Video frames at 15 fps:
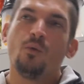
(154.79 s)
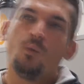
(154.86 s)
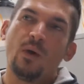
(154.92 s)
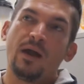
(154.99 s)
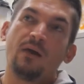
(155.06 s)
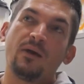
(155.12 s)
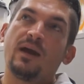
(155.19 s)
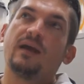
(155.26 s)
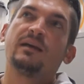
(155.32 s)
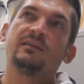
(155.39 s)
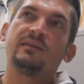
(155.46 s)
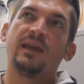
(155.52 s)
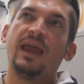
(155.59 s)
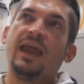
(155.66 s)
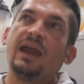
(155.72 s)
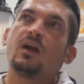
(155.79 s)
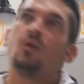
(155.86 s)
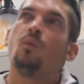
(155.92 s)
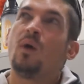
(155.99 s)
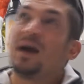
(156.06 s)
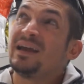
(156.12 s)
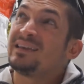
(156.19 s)
whereas egg
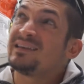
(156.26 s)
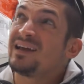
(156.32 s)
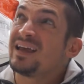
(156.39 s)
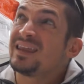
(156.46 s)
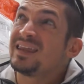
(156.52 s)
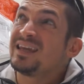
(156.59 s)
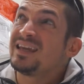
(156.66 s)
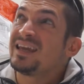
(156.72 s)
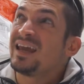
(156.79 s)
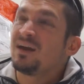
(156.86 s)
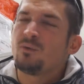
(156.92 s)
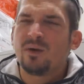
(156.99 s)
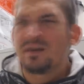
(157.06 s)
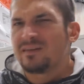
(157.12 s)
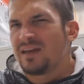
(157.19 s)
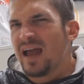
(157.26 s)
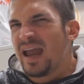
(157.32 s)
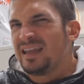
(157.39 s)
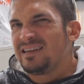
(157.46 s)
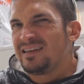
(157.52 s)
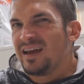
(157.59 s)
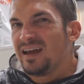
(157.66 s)
whites, I think egg whites are
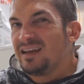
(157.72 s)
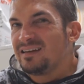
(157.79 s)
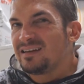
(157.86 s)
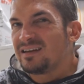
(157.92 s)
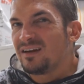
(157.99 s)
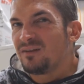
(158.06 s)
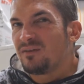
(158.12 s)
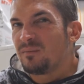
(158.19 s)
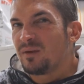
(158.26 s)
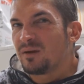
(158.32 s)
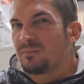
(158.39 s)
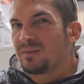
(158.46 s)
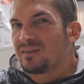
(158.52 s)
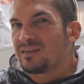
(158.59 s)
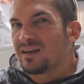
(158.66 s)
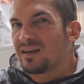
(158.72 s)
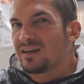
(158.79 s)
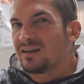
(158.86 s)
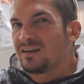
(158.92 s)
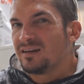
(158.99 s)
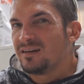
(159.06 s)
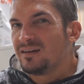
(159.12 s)
88, if I'm not
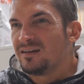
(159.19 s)
mistaken.